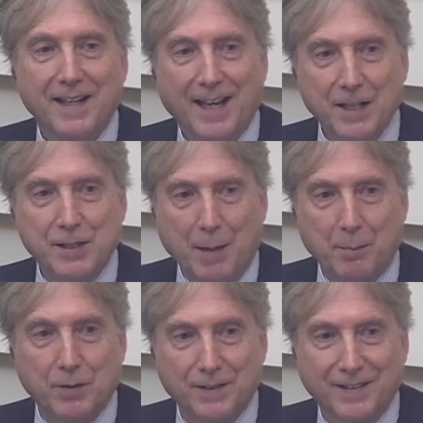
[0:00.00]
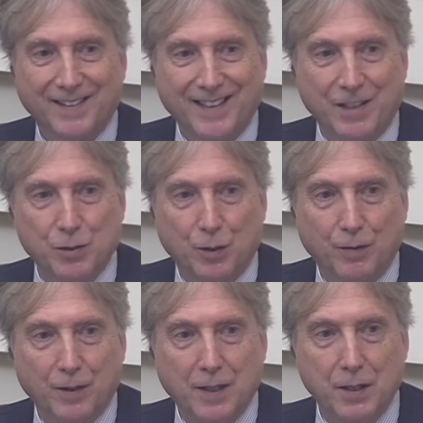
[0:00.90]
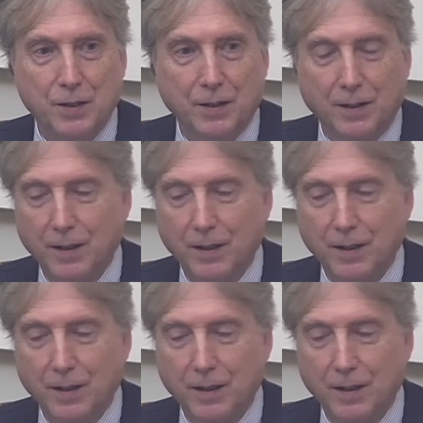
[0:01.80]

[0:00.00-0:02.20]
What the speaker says: accept that certification.